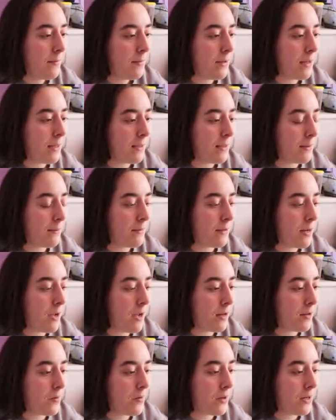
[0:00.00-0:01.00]
because I'm
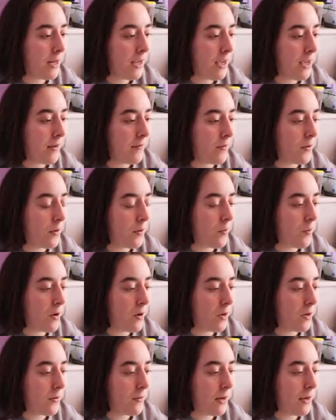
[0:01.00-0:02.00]
not going to have her
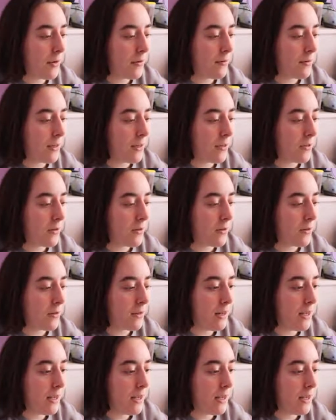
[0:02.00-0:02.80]
walk around in her